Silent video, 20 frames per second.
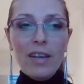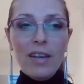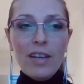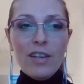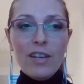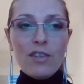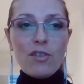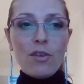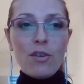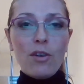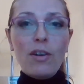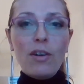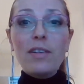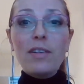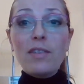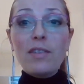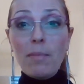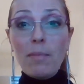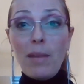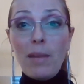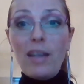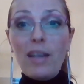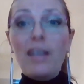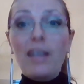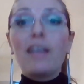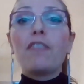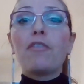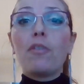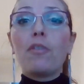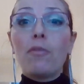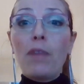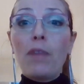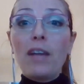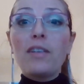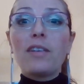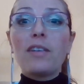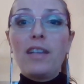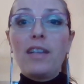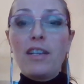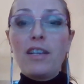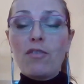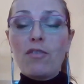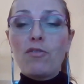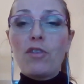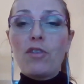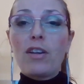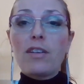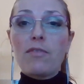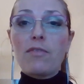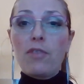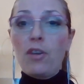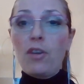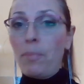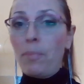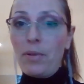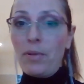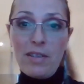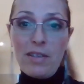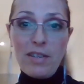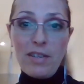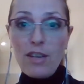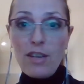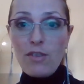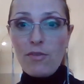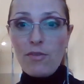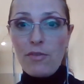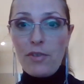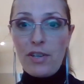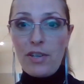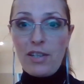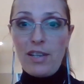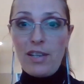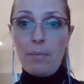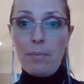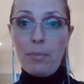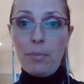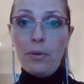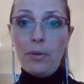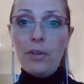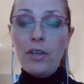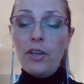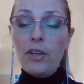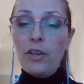So similarly, if you write a list of triggers for your presentation, for example,